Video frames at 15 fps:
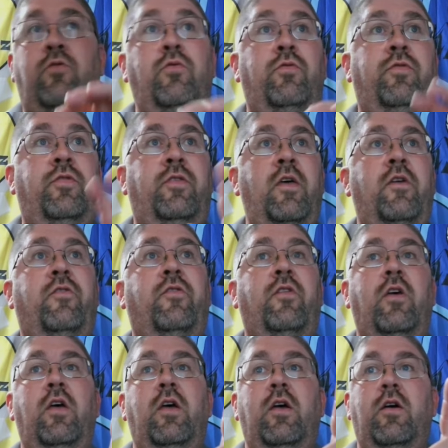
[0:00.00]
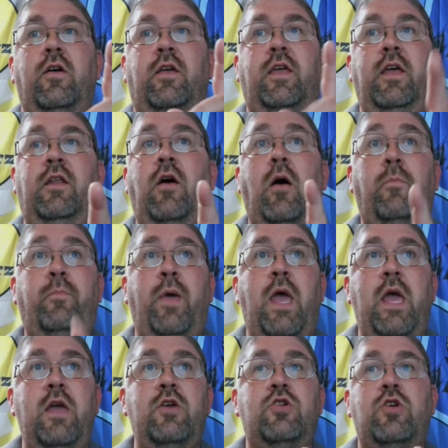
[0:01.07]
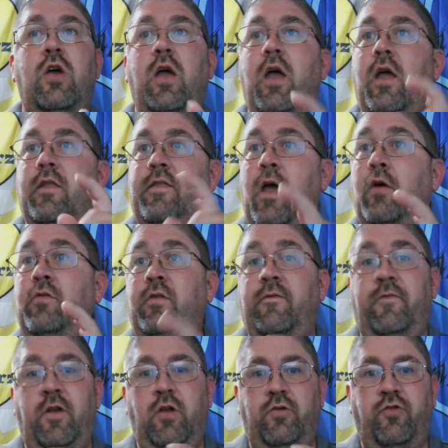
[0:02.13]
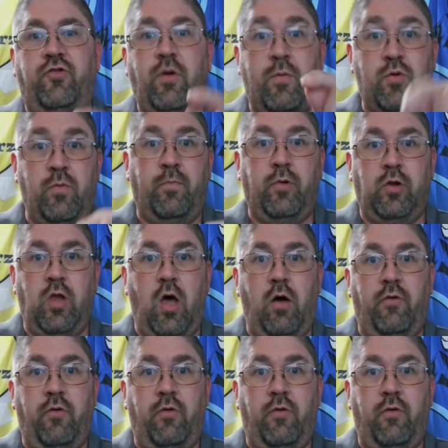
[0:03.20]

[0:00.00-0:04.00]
this GitHub page down in the video description below.